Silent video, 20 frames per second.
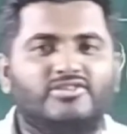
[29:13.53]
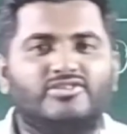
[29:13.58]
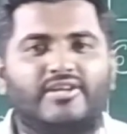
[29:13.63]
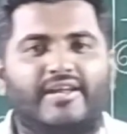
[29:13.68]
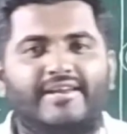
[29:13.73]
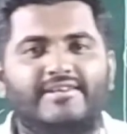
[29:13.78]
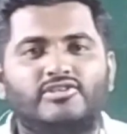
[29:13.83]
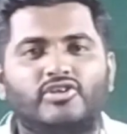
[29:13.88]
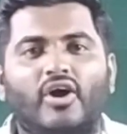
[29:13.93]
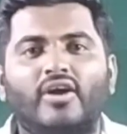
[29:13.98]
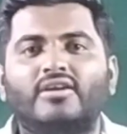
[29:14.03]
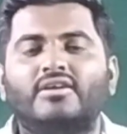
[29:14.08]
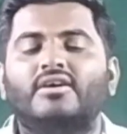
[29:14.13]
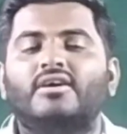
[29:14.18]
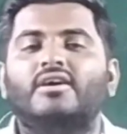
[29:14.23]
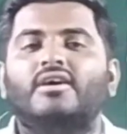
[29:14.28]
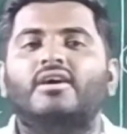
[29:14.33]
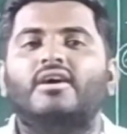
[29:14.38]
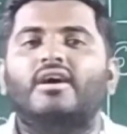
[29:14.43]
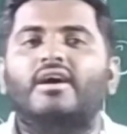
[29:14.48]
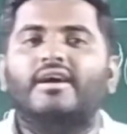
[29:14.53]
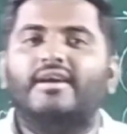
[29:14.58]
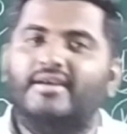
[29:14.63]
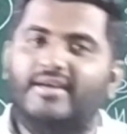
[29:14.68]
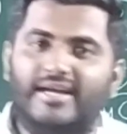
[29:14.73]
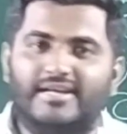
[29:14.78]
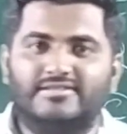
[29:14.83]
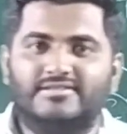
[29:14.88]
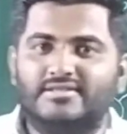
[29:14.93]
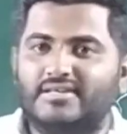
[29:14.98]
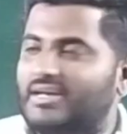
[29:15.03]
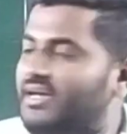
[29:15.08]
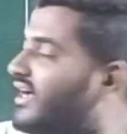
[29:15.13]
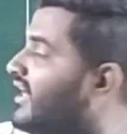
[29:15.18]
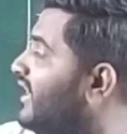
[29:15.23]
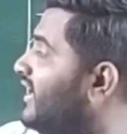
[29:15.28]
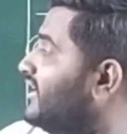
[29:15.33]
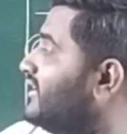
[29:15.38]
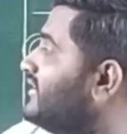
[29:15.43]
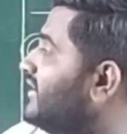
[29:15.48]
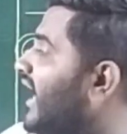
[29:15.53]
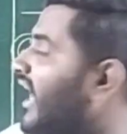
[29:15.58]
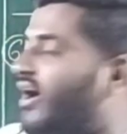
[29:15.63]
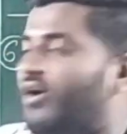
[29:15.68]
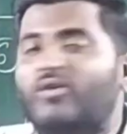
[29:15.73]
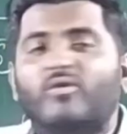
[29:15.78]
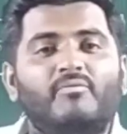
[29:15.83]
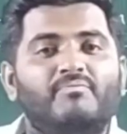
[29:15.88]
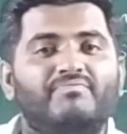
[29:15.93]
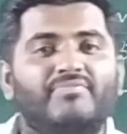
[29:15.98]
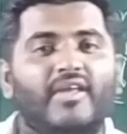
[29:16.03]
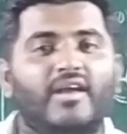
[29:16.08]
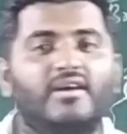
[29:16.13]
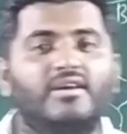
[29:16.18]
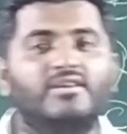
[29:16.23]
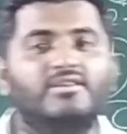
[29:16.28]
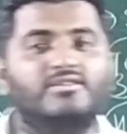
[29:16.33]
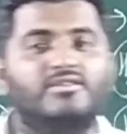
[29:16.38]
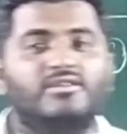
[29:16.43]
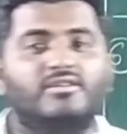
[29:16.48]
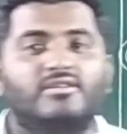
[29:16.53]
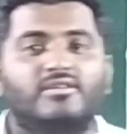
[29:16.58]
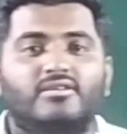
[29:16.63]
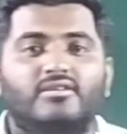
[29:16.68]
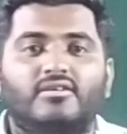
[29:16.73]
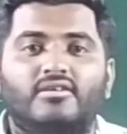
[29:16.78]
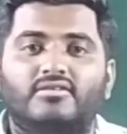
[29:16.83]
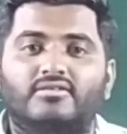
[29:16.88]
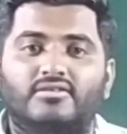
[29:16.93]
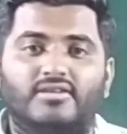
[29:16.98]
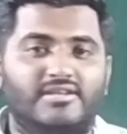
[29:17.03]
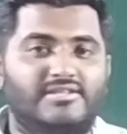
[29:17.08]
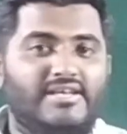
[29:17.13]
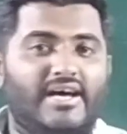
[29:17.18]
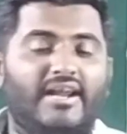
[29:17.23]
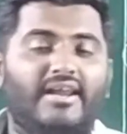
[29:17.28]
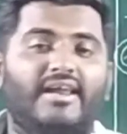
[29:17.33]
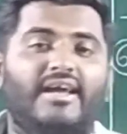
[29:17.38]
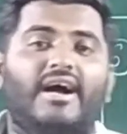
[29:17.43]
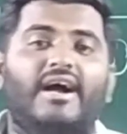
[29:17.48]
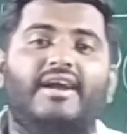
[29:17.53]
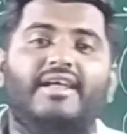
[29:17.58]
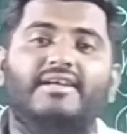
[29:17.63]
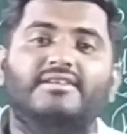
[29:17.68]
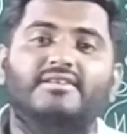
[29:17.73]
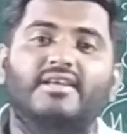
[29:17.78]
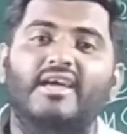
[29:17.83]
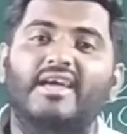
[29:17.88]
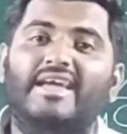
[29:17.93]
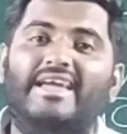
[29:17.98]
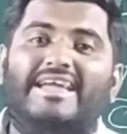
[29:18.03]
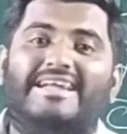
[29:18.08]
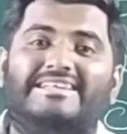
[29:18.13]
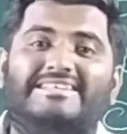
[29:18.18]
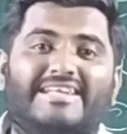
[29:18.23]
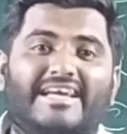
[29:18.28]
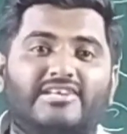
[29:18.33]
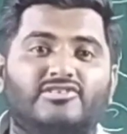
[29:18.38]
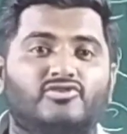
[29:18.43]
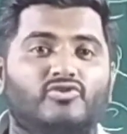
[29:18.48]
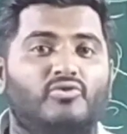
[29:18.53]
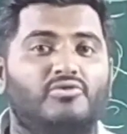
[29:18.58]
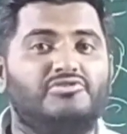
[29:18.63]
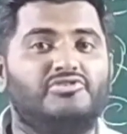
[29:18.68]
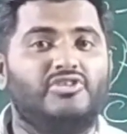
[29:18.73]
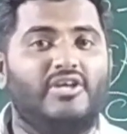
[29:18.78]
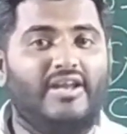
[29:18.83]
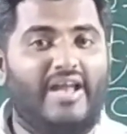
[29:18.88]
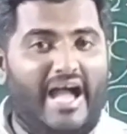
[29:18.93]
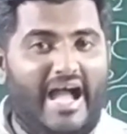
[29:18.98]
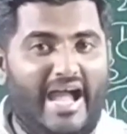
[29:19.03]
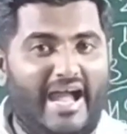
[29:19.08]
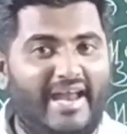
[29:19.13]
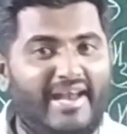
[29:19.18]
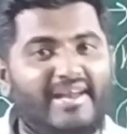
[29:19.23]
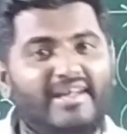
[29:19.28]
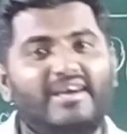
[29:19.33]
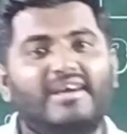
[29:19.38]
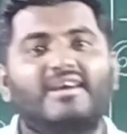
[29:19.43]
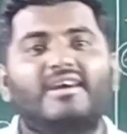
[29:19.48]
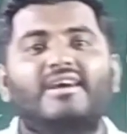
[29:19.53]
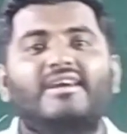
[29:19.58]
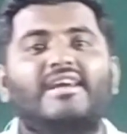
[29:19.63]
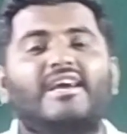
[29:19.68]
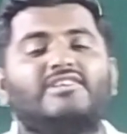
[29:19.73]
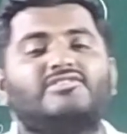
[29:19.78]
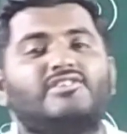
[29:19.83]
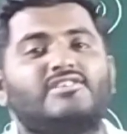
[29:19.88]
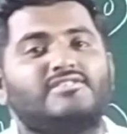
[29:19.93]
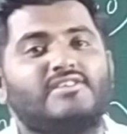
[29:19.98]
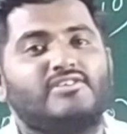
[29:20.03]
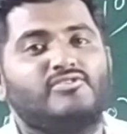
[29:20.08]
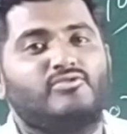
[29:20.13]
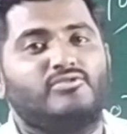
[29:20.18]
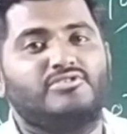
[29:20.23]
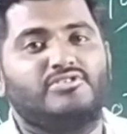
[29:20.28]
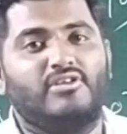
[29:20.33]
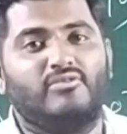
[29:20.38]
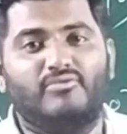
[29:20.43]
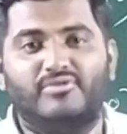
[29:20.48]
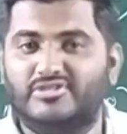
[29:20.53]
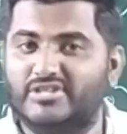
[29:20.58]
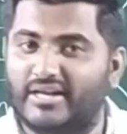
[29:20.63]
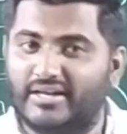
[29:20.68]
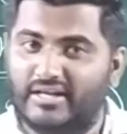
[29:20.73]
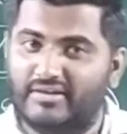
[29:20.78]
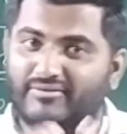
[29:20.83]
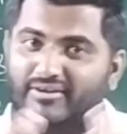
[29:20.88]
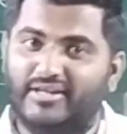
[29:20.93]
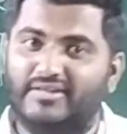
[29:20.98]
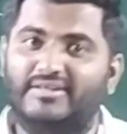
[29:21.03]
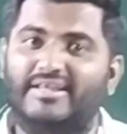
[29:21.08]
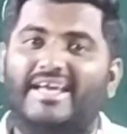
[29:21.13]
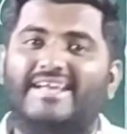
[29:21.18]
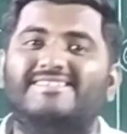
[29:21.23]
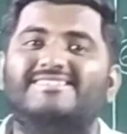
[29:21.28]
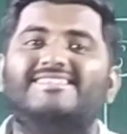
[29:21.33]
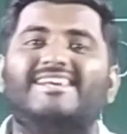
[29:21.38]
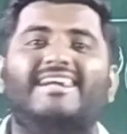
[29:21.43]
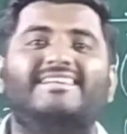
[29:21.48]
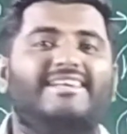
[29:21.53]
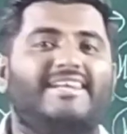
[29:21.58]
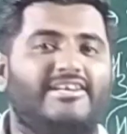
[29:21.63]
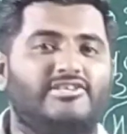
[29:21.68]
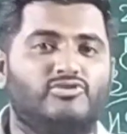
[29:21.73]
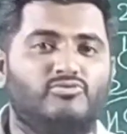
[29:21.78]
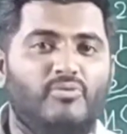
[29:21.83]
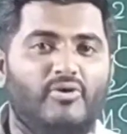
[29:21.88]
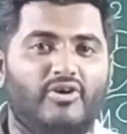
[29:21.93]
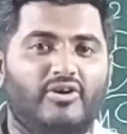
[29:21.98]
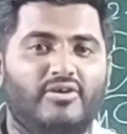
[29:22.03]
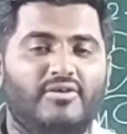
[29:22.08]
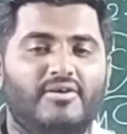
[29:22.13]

screenshot. Yes. Now these are regarding the in-text question and exercise question which are given in the NCERT textbook.